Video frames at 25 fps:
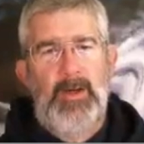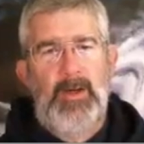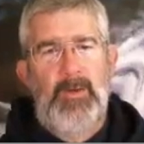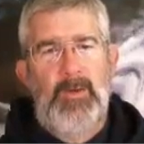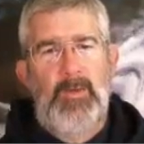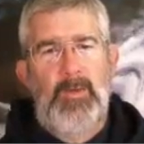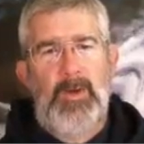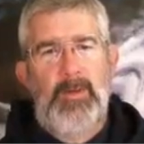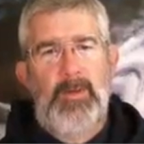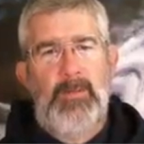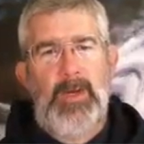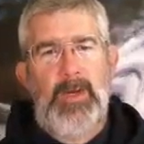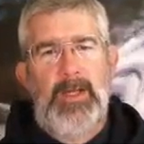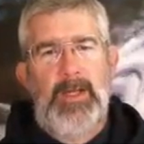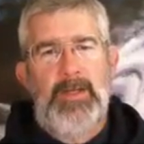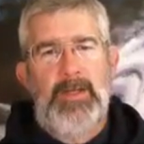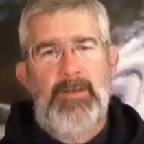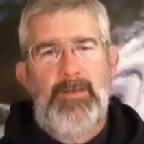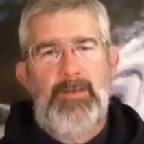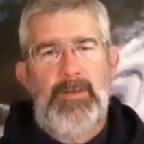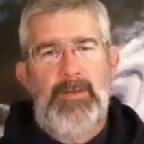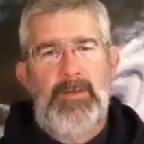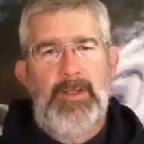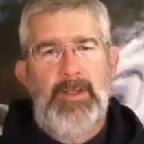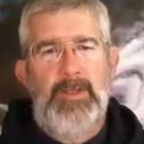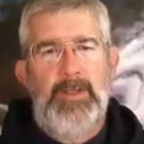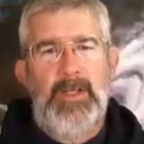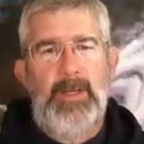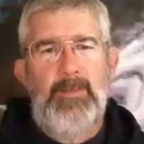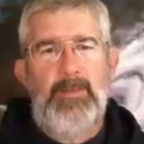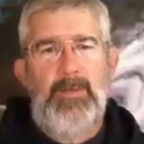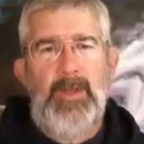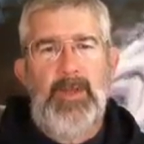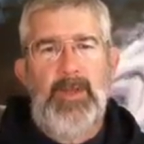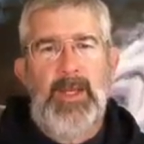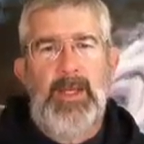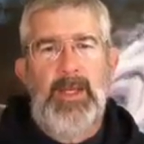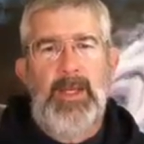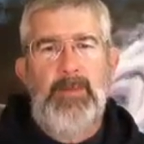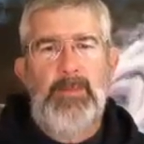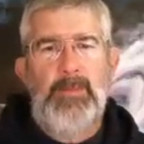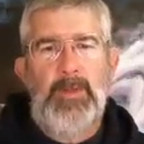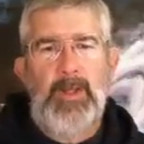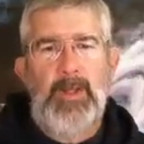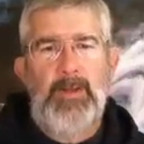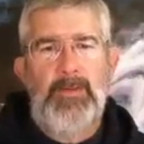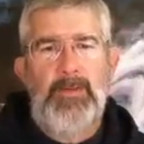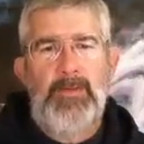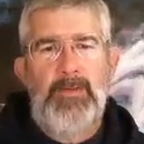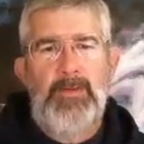1 minus T times A
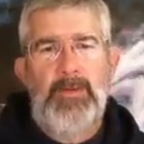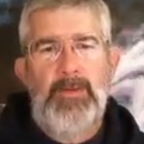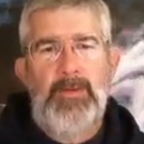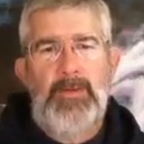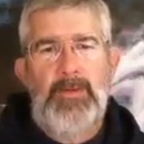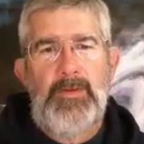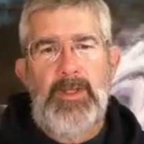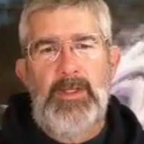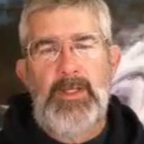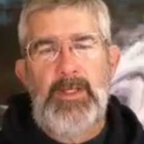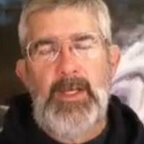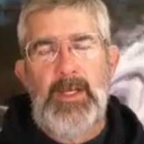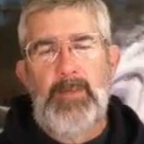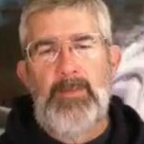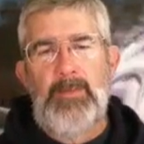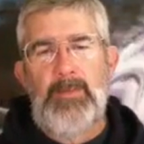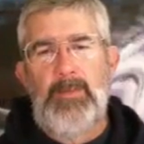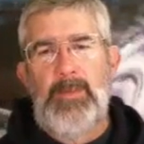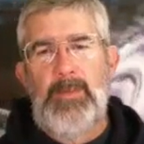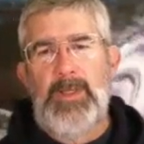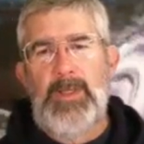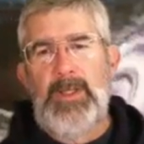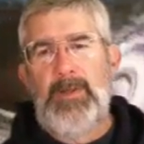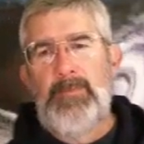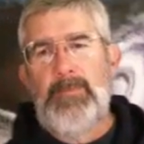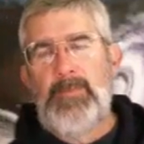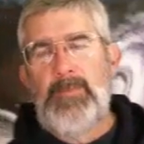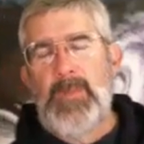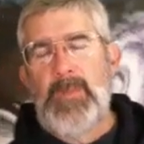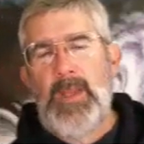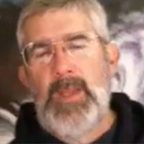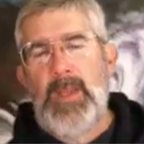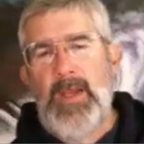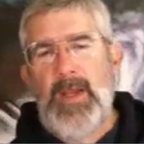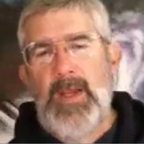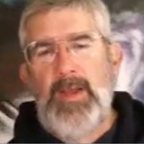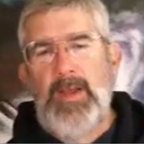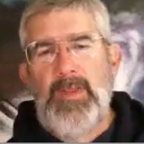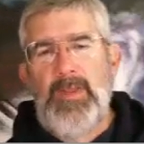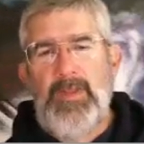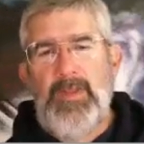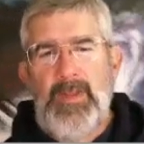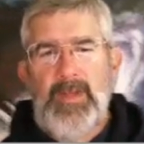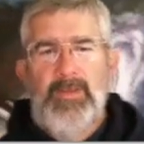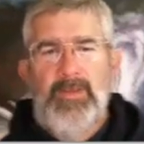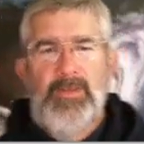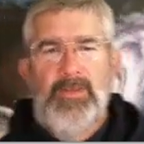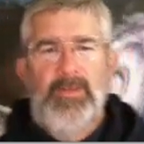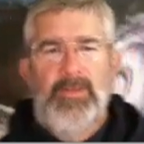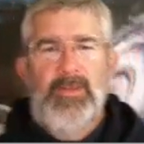plus T times B.
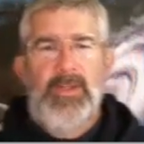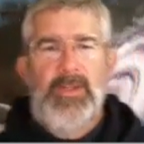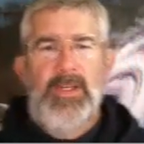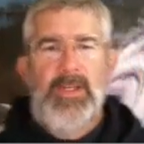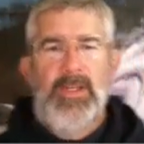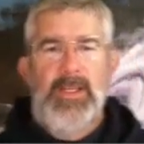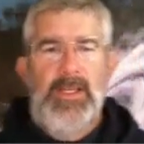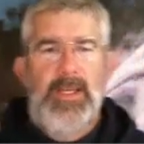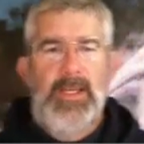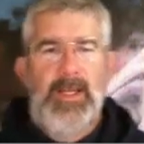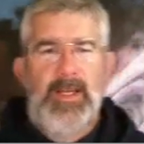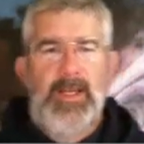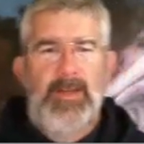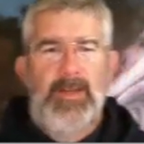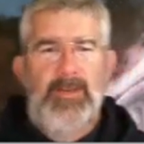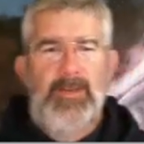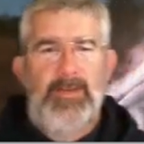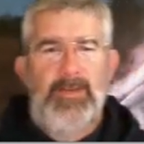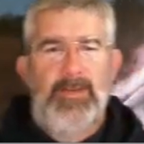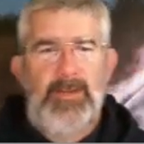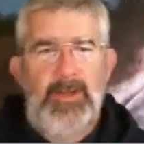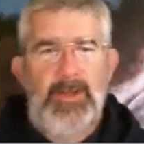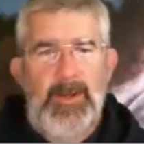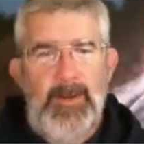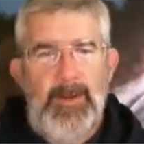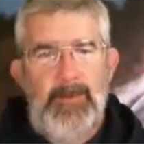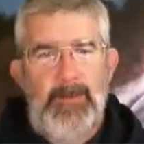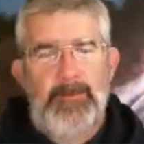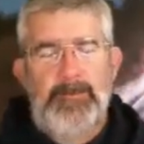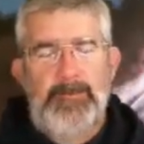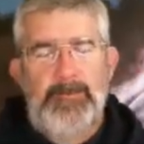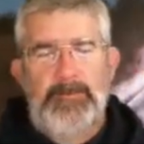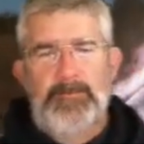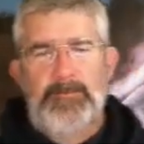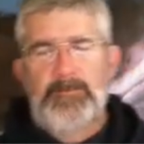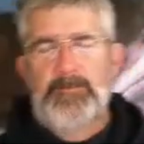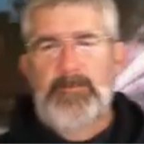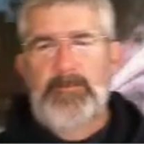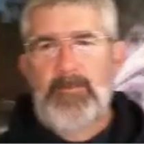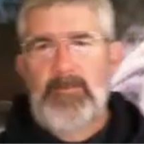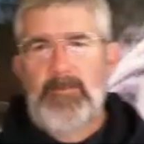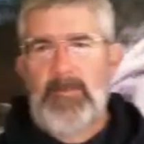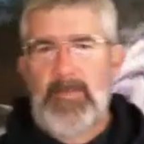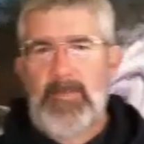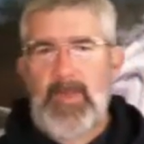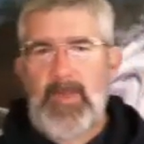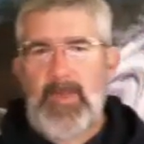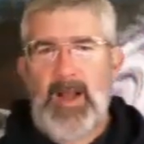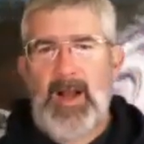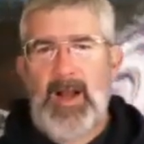This is
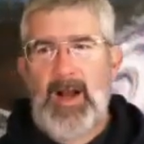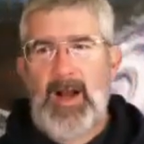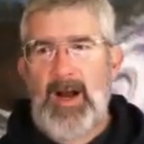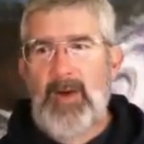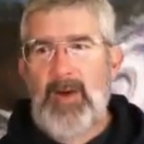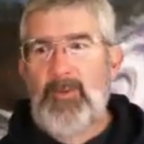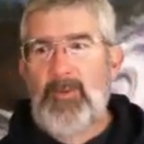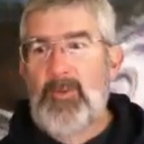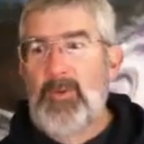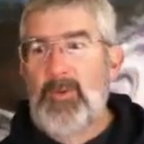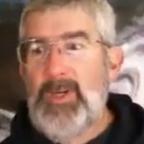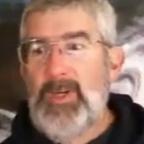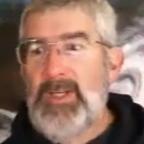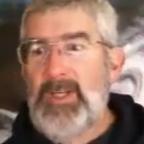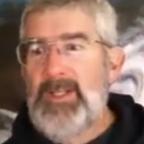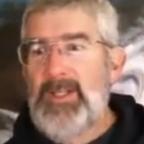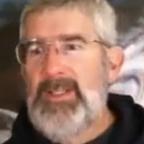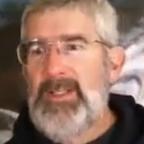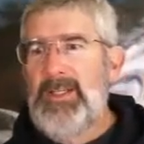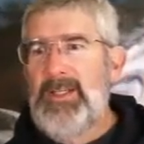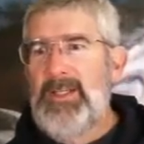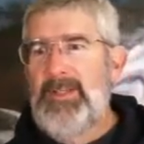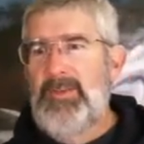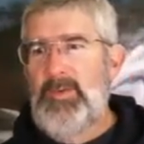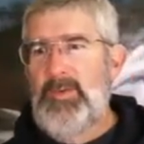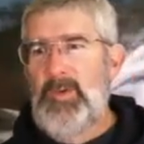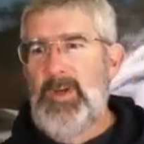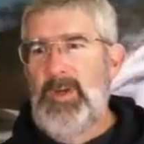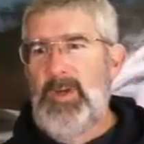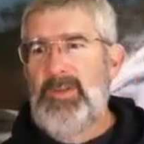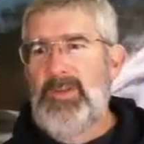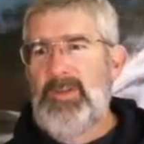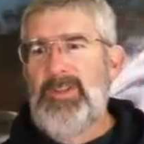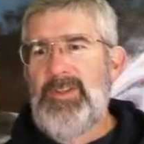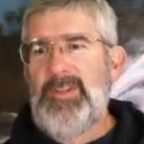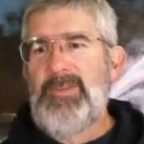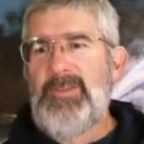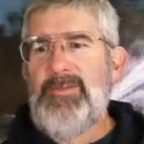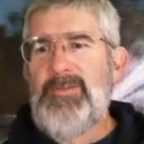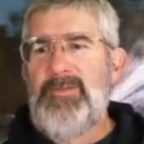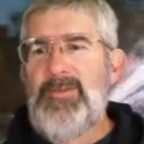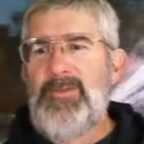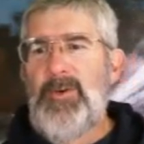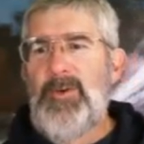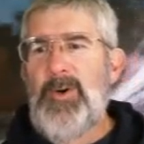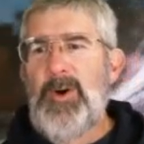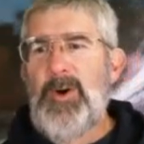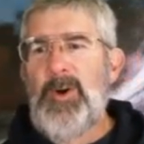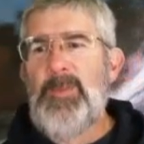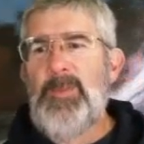a really interesting
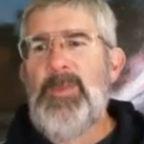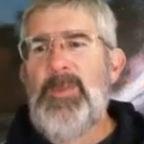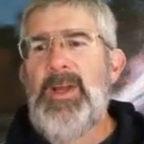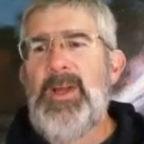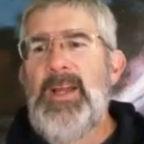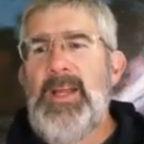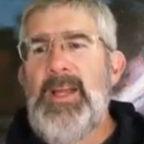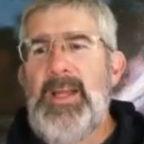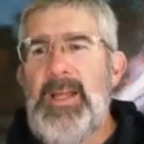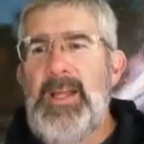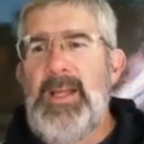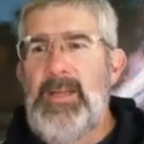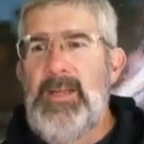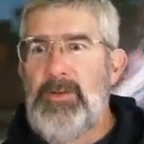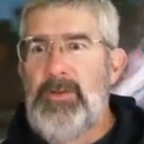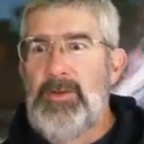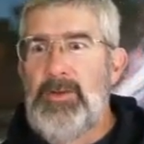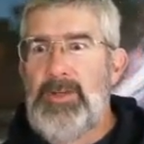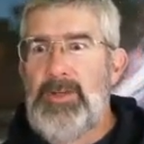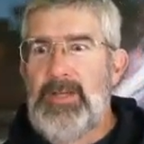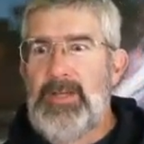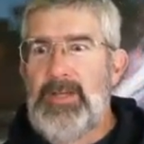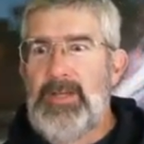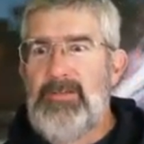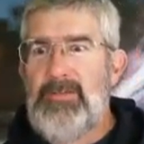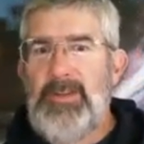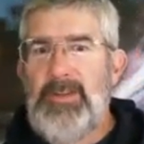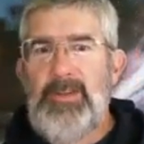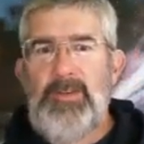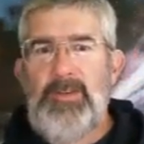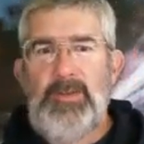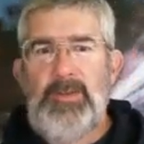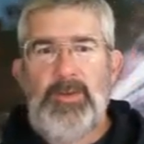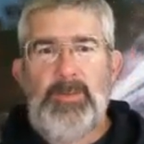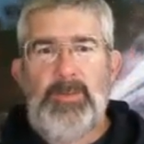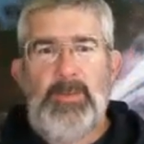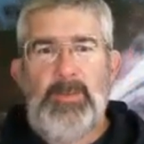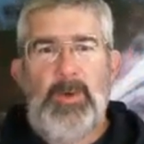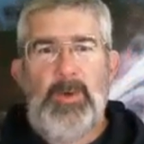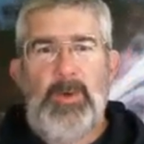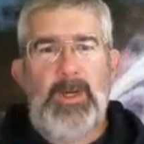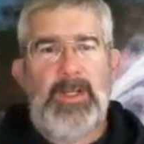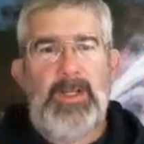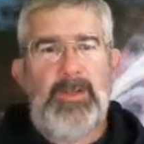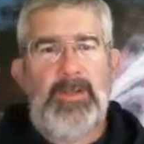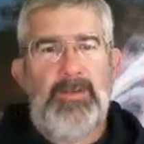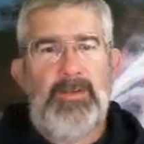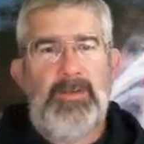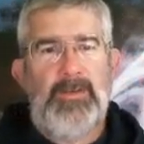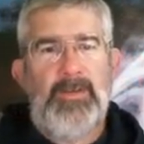form if you're given the 2
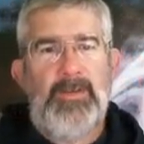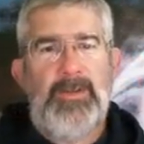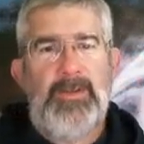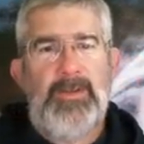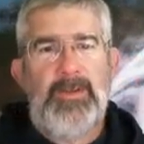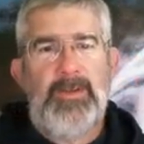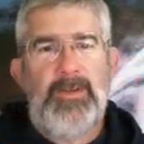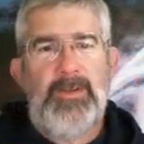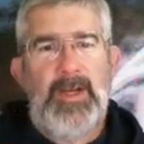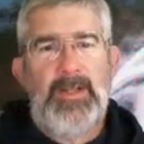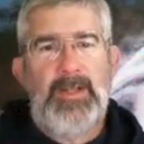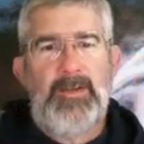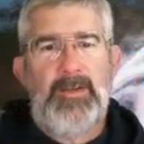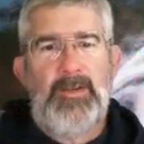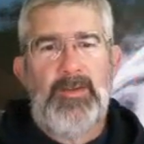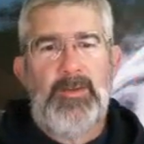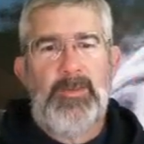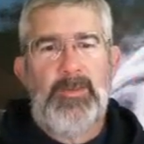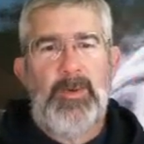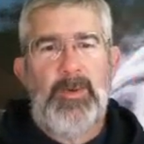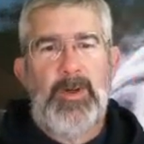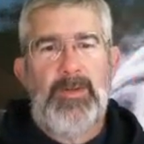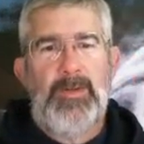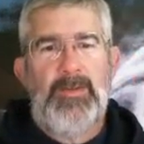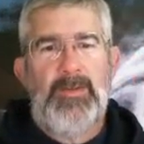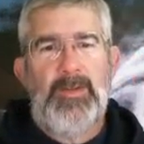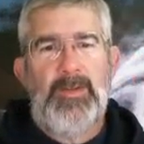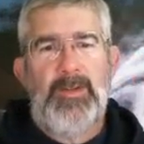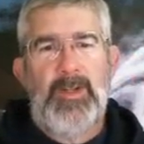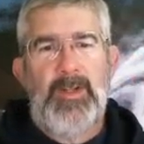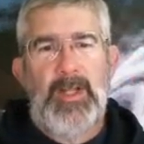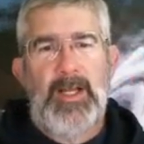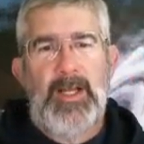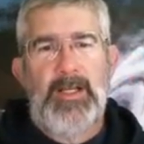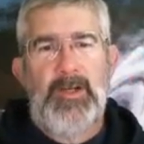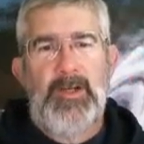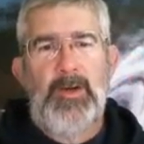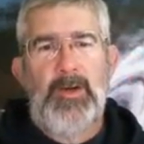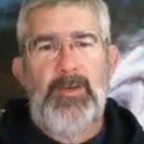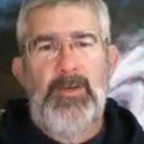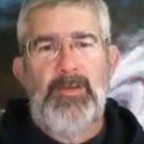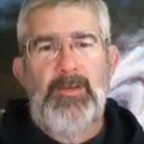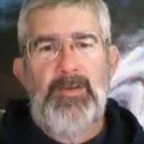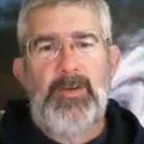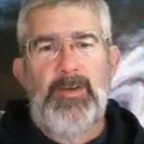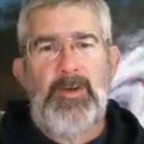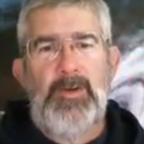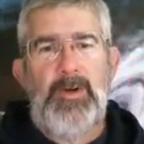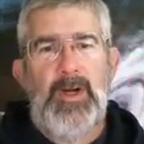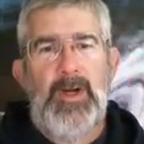points, right? The 2 points that the line goes
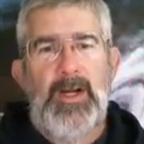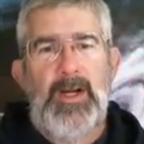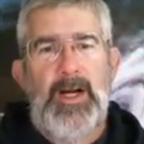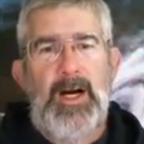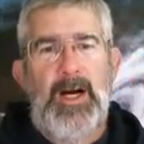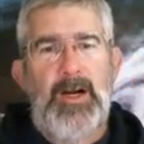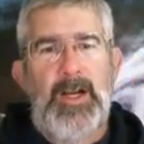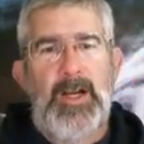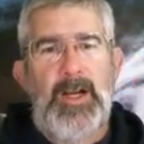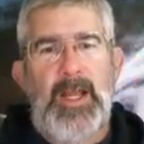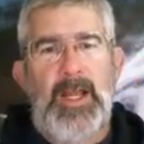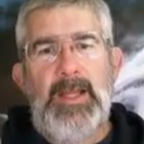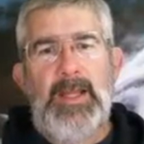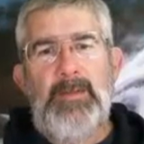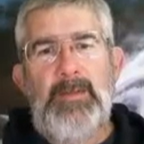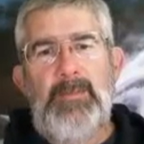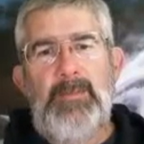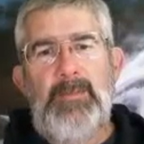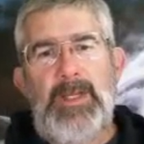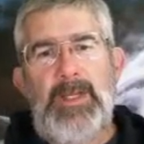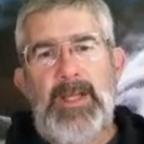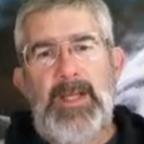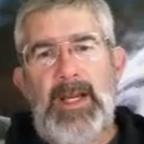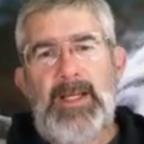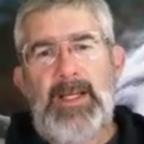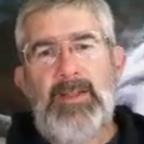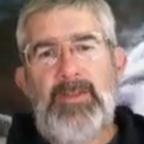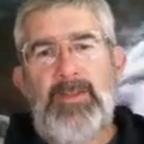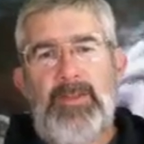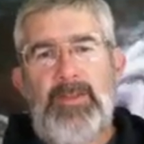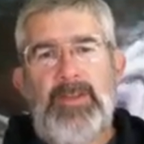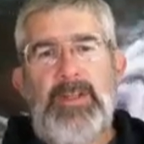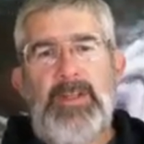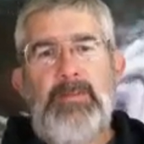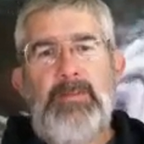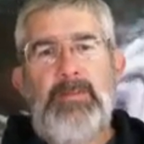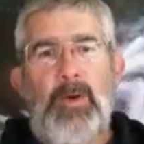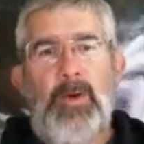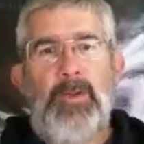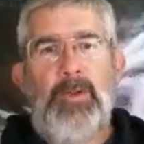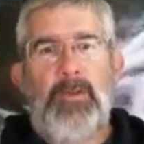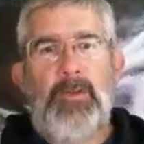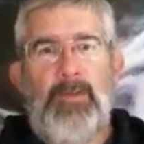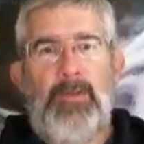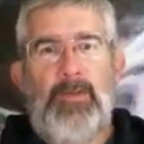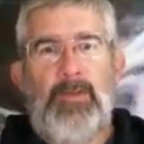through are A and B. I can see both of